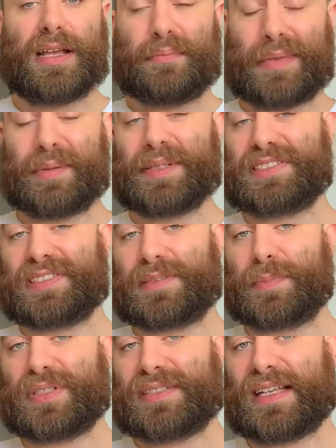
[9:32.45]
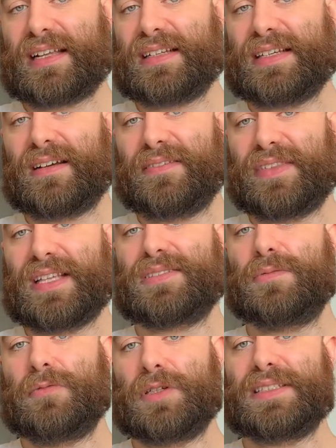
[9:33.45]
Maybe it's just the personality of
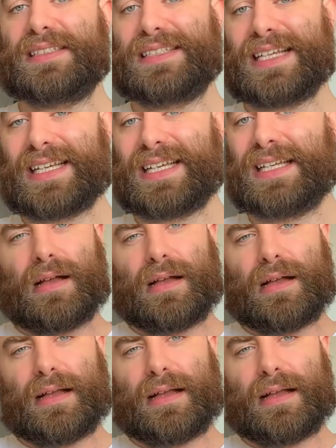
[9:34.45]
this one snake.